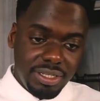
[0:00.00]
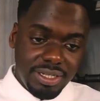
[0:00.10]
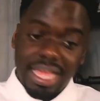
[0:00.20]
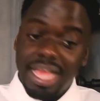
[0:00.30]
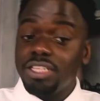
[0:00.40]

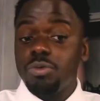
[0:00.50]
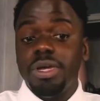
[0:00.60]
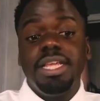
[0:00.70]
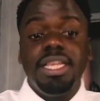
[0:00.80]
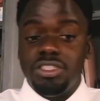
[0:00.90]
That's when
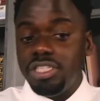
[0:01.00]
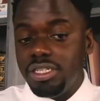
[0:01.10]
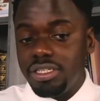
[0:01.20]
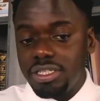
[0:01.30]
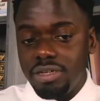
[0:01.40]
it hits
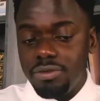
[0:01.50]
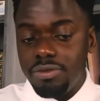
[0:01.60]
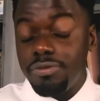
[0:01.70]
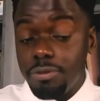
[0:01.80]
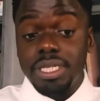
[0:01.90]
genius level
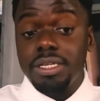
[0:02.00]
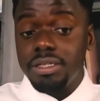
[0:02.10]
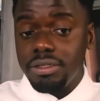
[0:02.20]
for me.